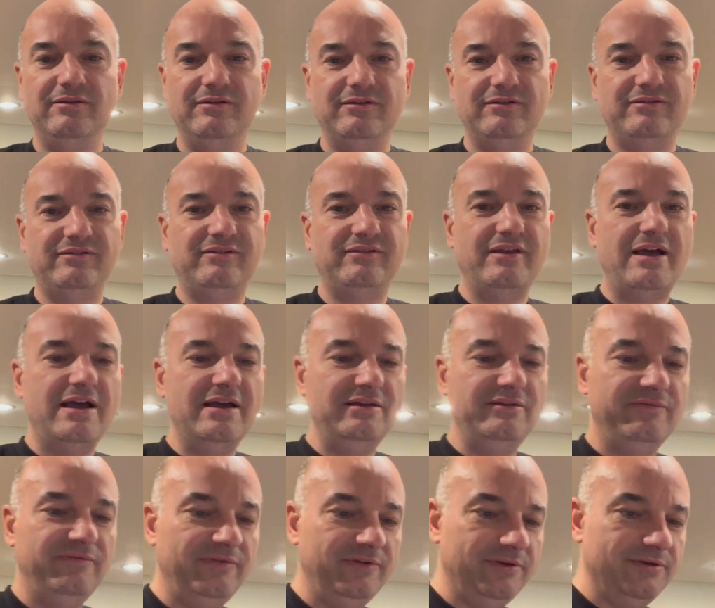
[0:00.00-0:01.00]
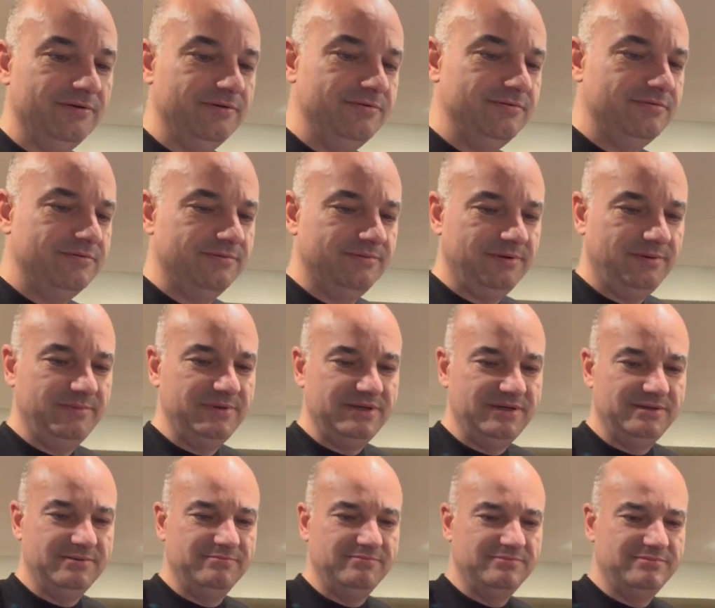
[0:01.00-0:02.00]
side view. Let
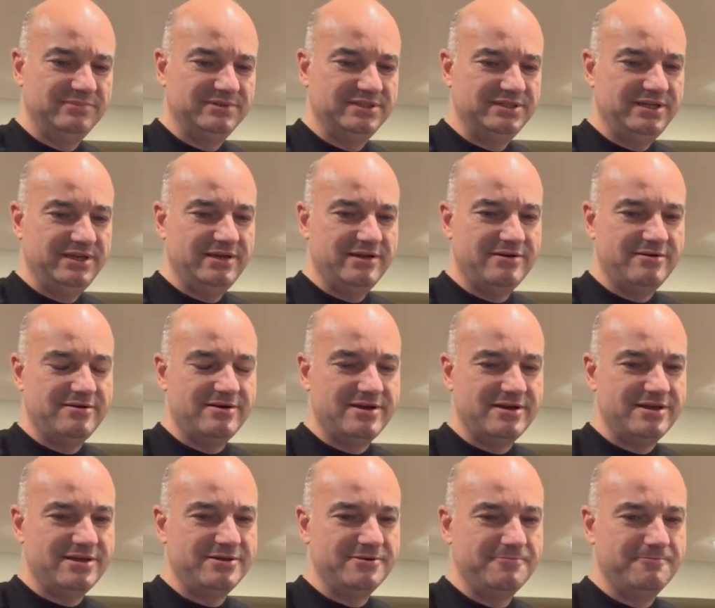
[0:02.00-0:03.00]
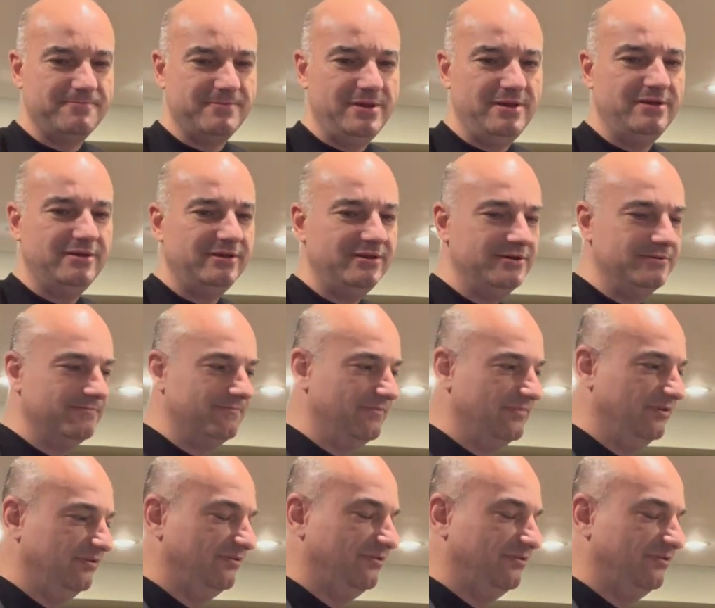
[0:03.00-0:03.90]
me see how yep, this